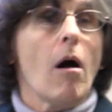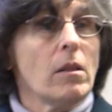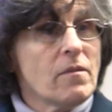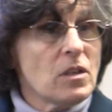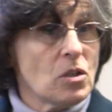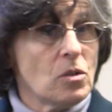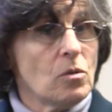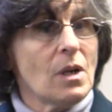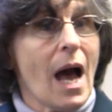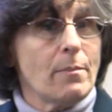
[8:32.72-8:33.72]
all of the
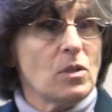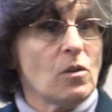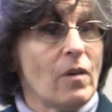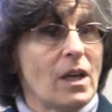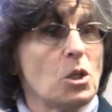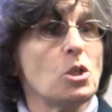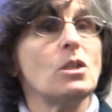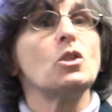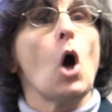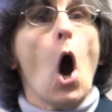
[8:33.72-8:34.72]
student
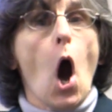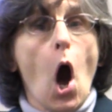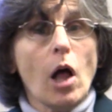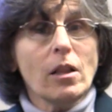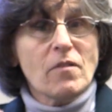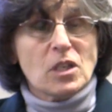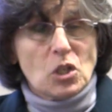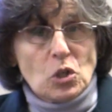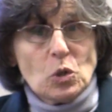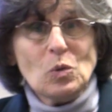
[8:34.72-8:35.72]
observations, all of the
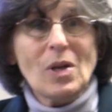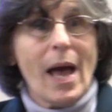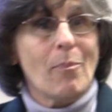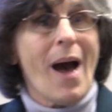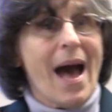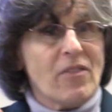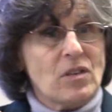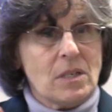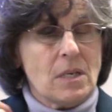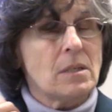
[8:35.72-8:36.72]
student
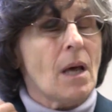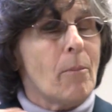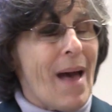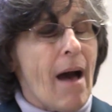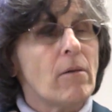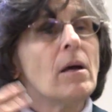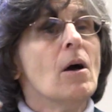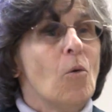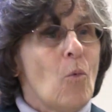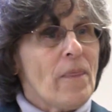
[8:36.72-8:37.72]
hypotheses about
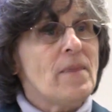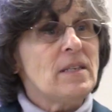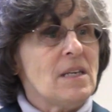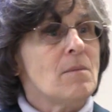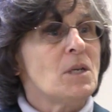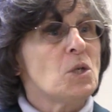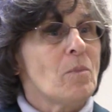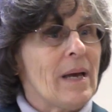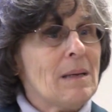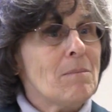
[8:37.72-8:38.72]
what this image
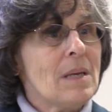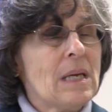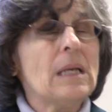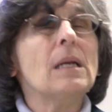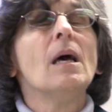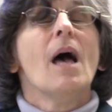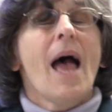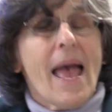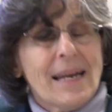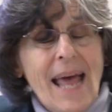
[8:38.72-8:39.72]
might mean,
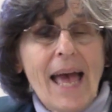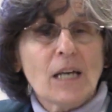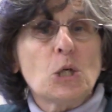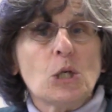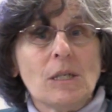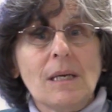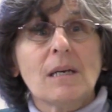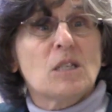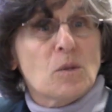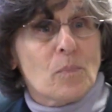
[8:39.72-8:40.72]
and actually
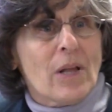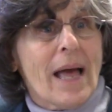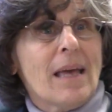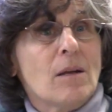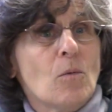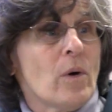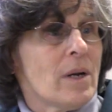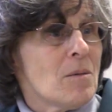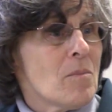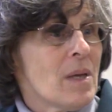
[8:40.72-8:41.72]
explain
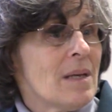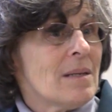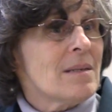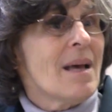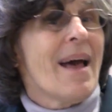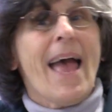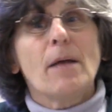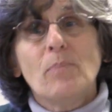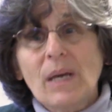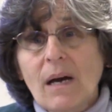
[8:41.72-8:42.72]
what it means.
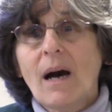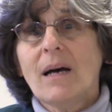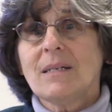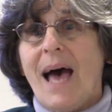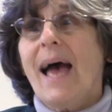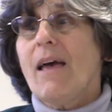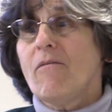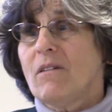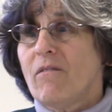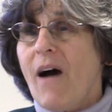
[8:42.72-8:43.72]
And because I
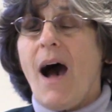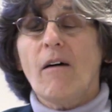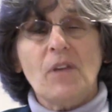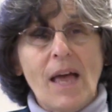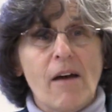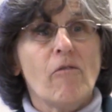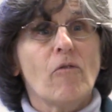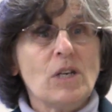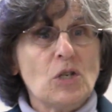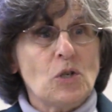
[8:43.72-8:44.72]
have involved
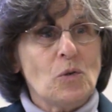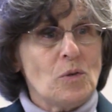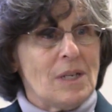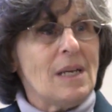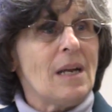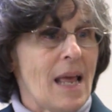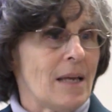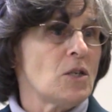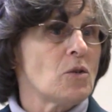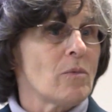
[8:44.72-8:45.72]
every student in
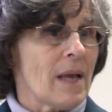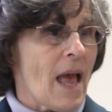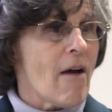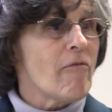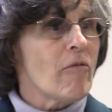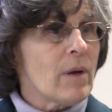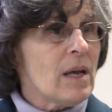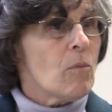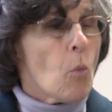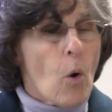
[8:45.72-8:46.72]
answering
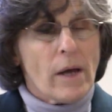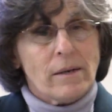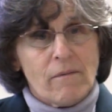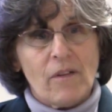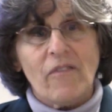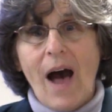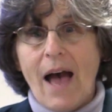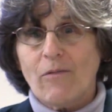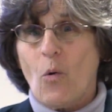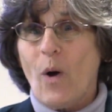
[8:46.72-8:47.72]
every one of the
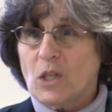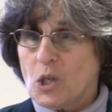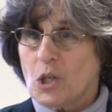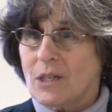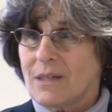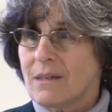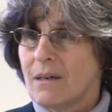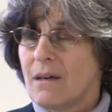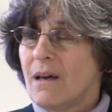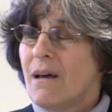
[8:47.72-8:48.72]
5 questions,
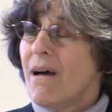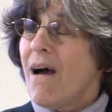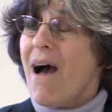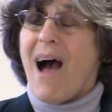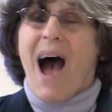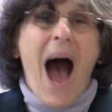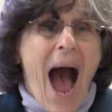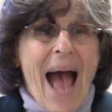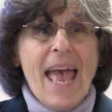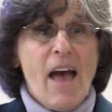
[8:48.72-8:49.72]

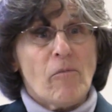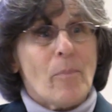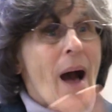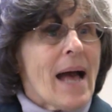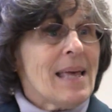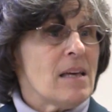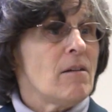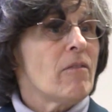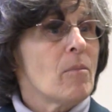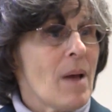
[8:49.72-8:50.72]
I have
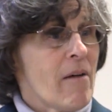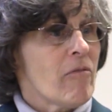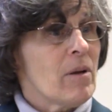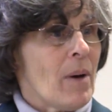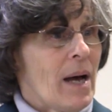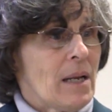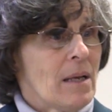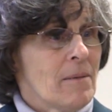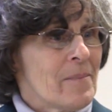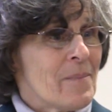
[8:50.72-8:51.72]
buy-in from everybody.